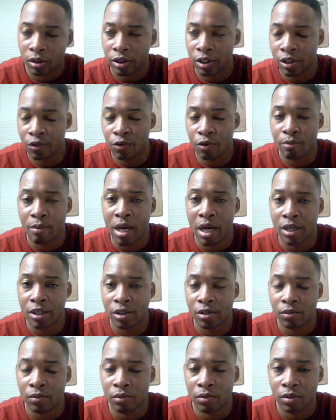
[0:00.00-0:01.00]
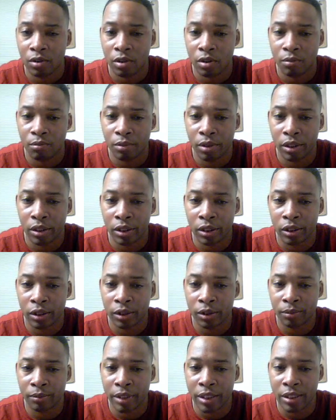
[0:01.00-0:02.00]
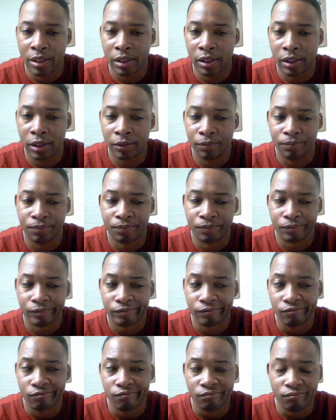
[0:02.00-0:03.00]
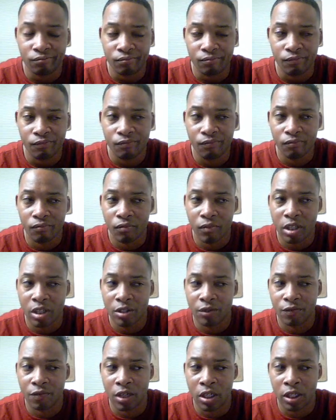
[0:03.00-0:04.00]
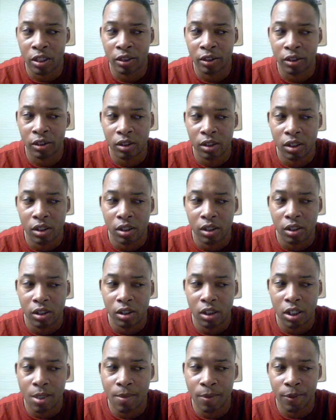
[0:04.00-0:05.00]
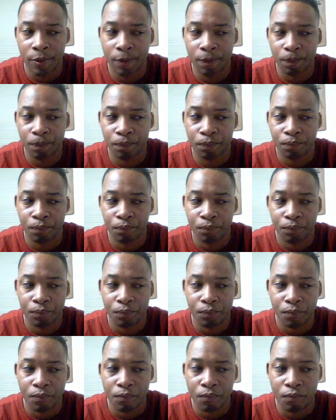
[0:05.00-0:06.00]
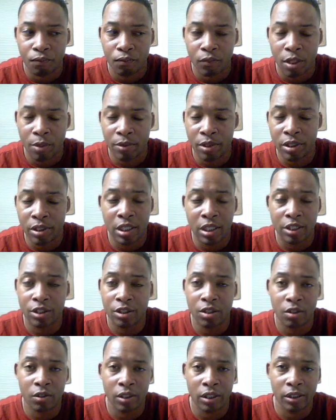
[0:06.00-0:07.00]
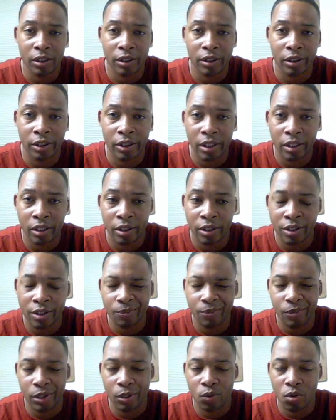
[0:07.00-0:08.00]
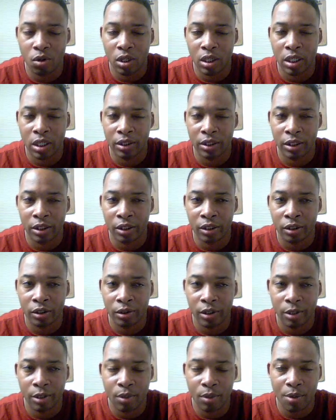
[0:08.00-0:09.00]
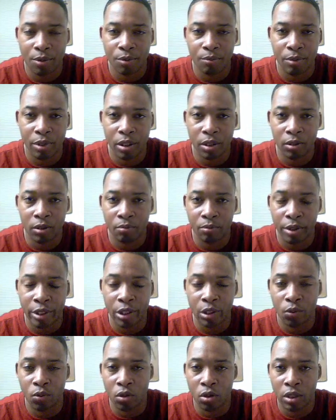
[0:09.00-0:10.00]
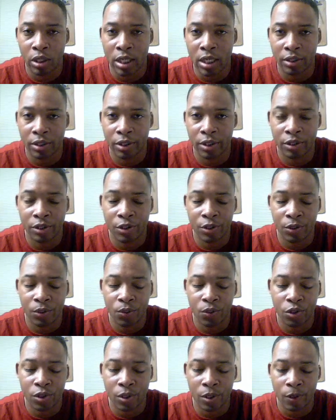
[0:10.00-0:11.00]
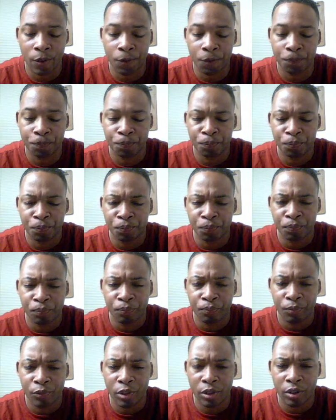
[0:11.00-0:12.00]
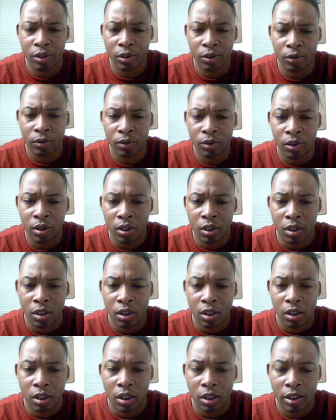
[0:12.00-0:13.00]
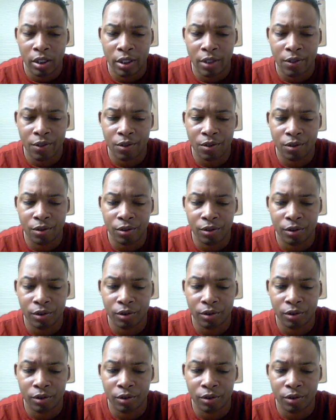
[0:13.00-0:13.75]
Just remind you. But basically, that's fine. I mean, I'm just letting you know out there that it's a big world out there. Hip hop's a bigger world out there too. So, you know, I guess.